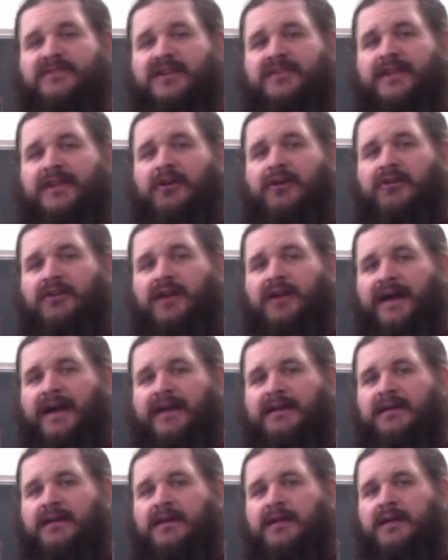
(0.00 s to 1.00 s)
object there or
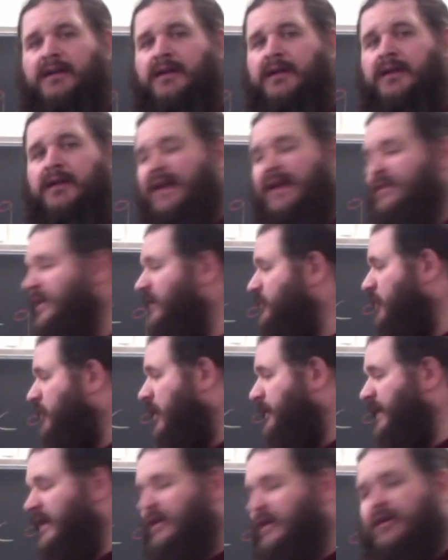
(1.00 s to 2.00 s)
not. And
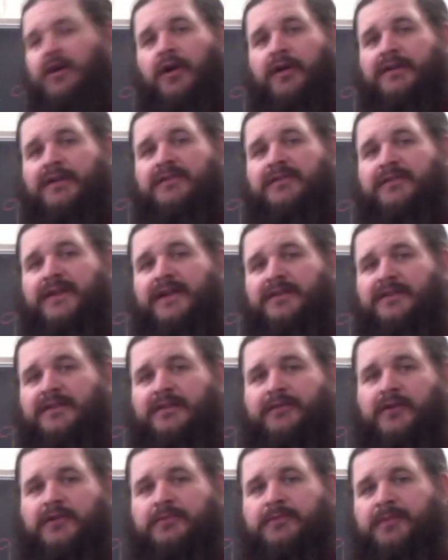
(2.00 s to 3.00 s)
that's why we can call it a field
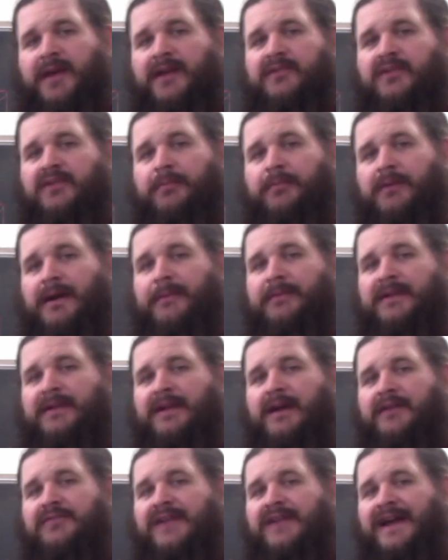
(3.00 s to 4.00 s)
in the first place, a
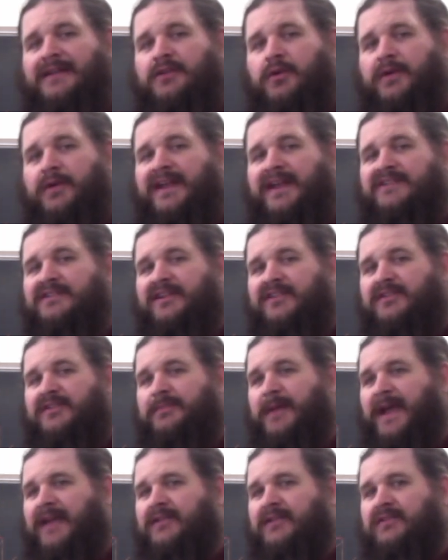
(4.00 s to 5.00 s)
property of that location
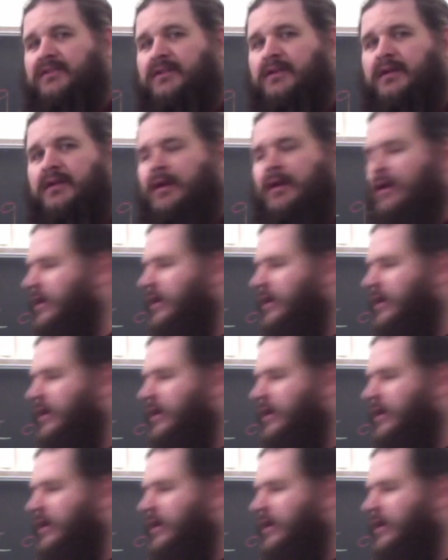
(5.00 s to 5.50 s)
in space.